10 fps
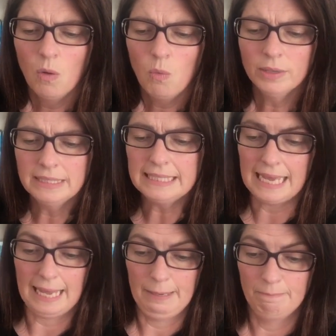One
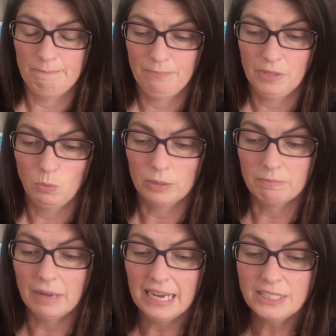day,
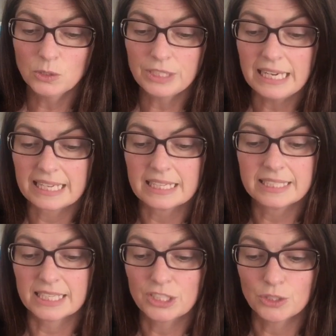when my naughty little
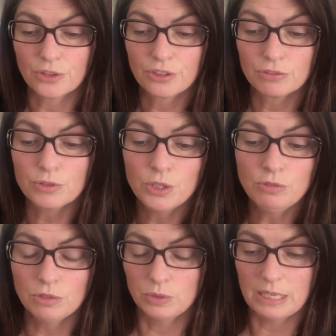sister
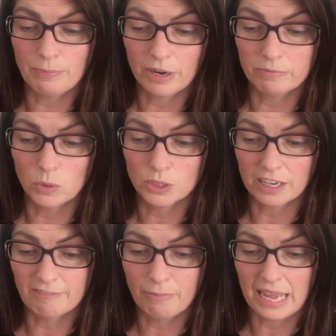threw Rosie Primrose
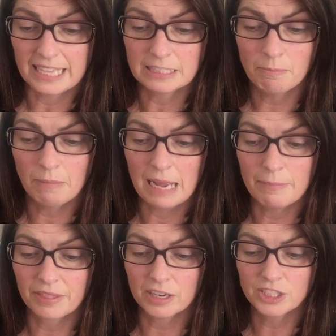out of bed, my
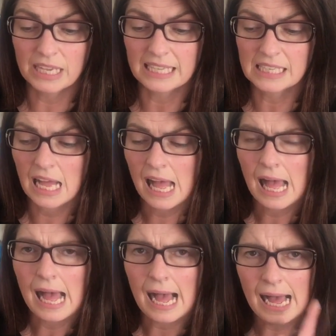mother said,
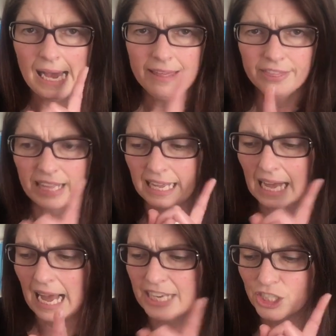"I
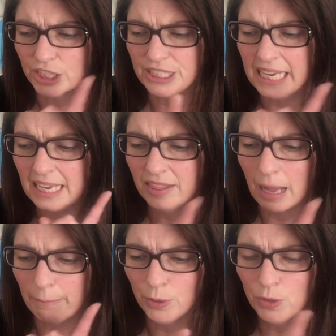think I shall take
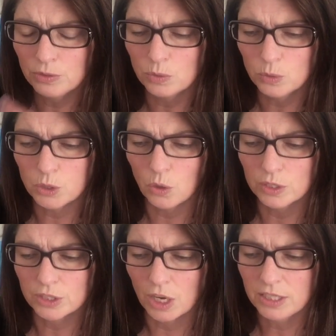that poor old doll
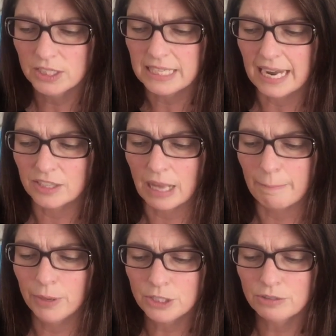downstairs
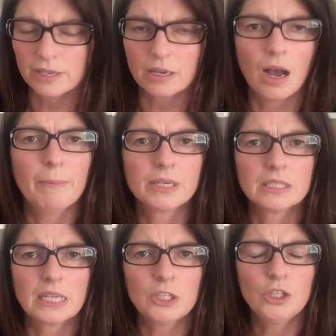and put her in the cupboard
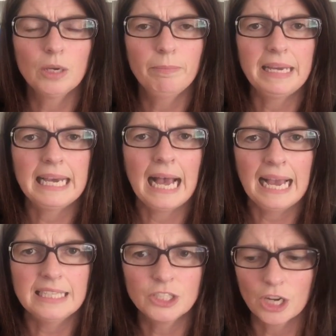until you can be
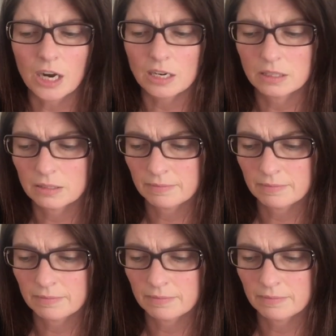kind to her."